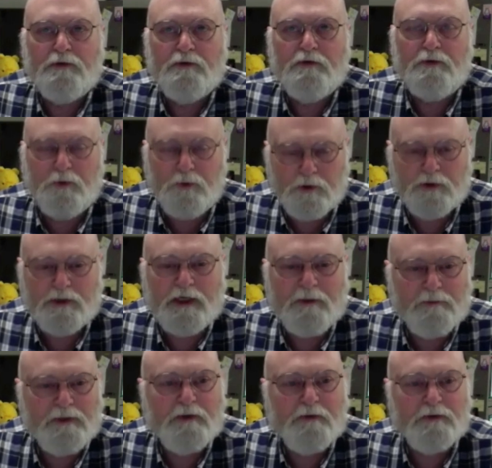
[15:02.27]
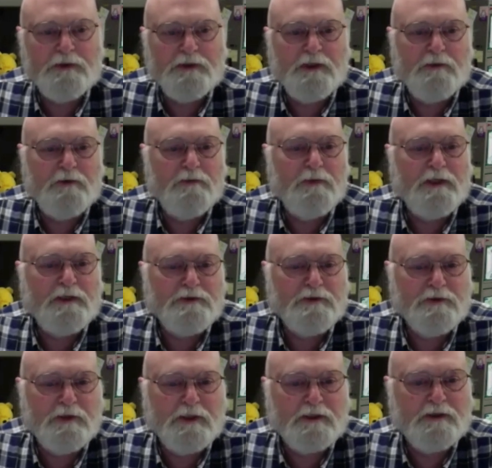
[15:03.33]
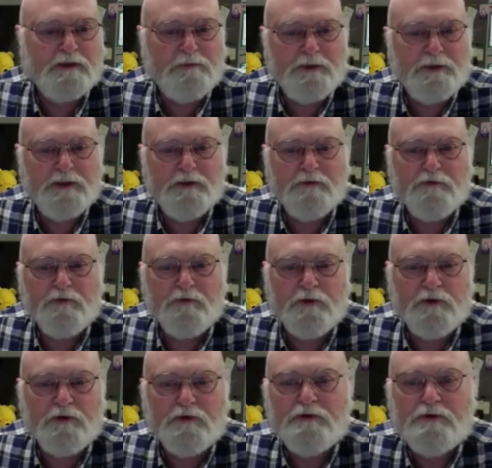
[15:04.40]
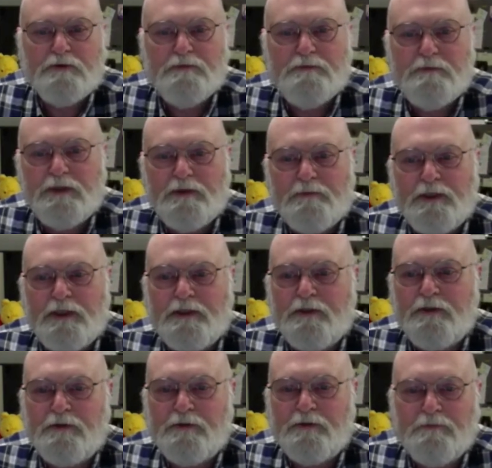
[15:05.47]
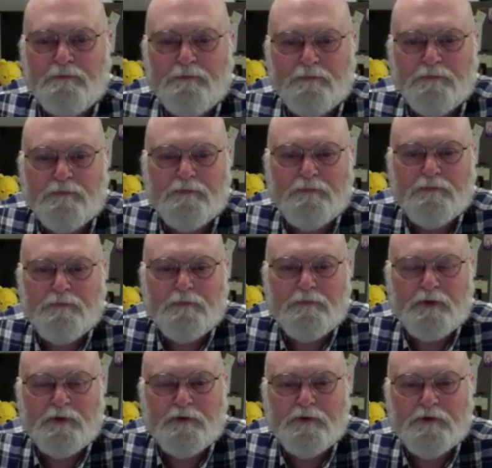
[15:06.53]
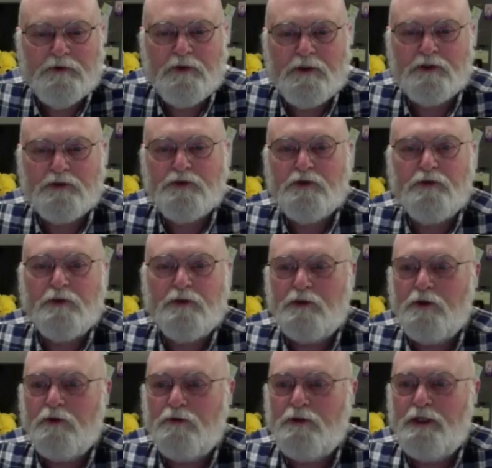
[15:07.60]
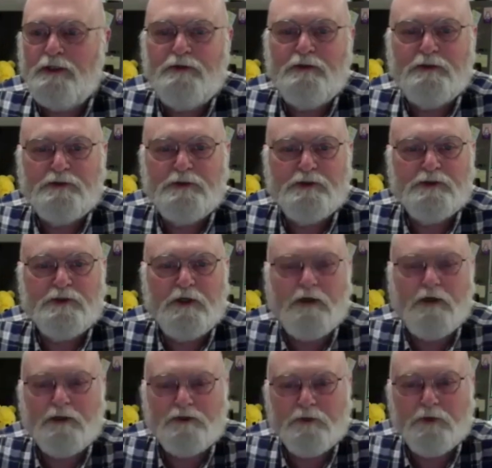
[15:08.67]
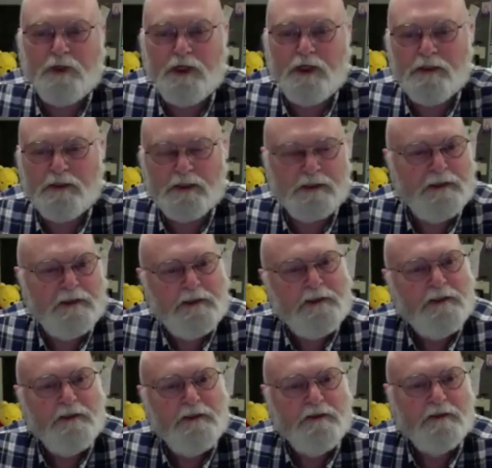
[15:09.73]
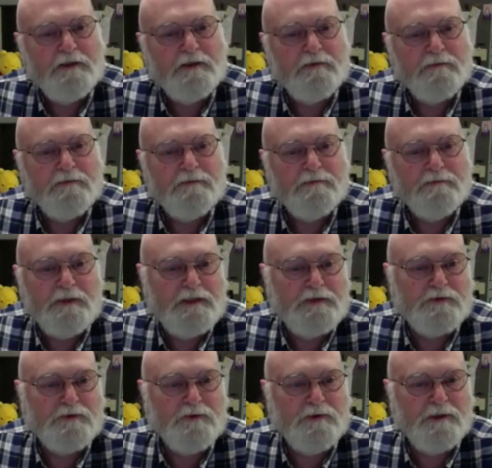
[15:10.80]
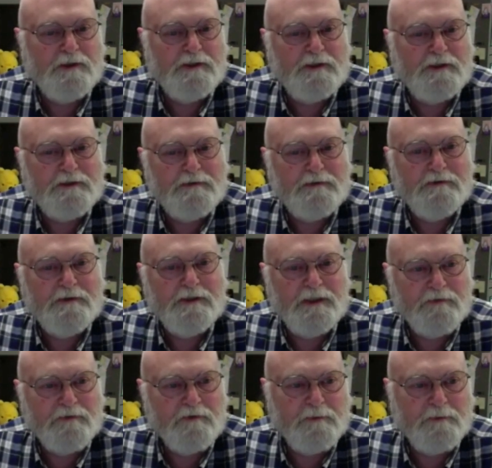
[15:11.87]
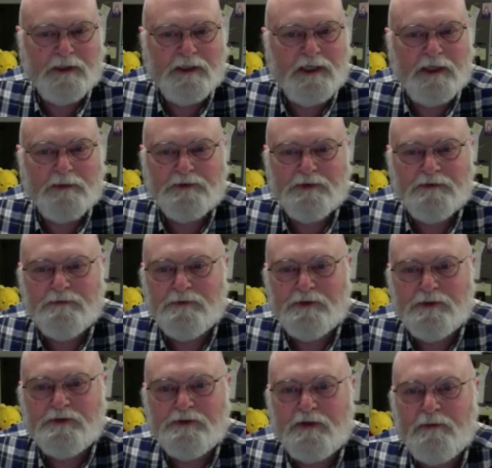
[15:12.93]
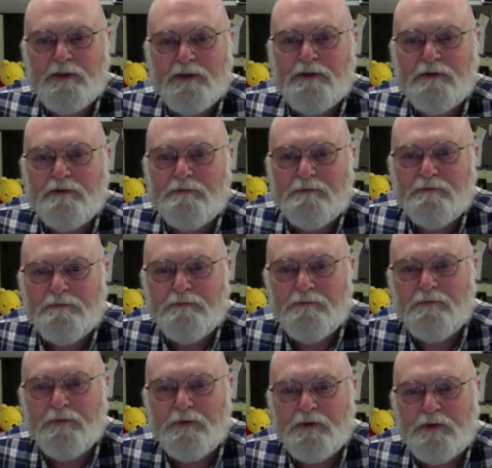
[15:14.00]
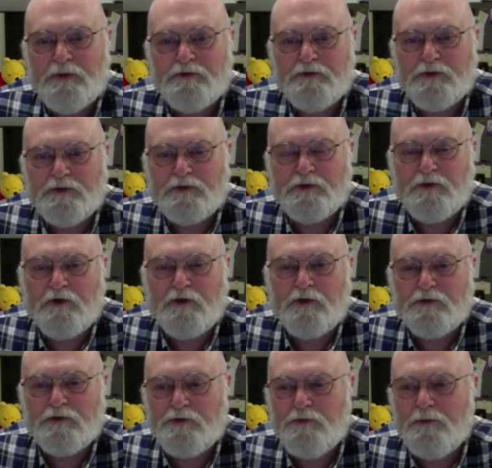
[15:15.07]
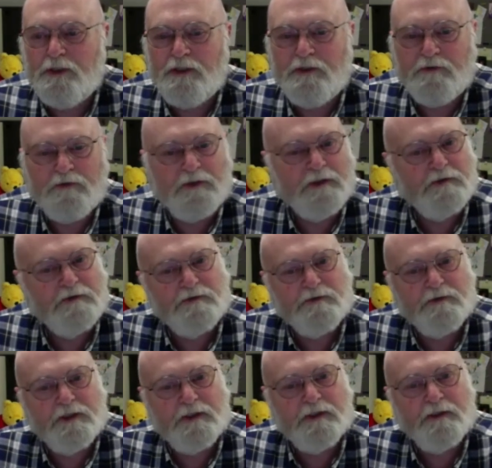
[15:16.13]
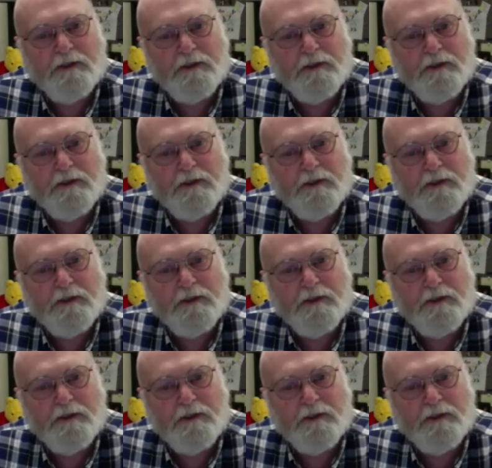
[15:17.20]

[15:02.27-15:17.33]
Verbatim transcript: you will not be able to double major and complete in four years. I'm not going to try to sugarcoat that. That's just the harsh reality. Um, that's really never been an option since I've been here. It's just there are too many things that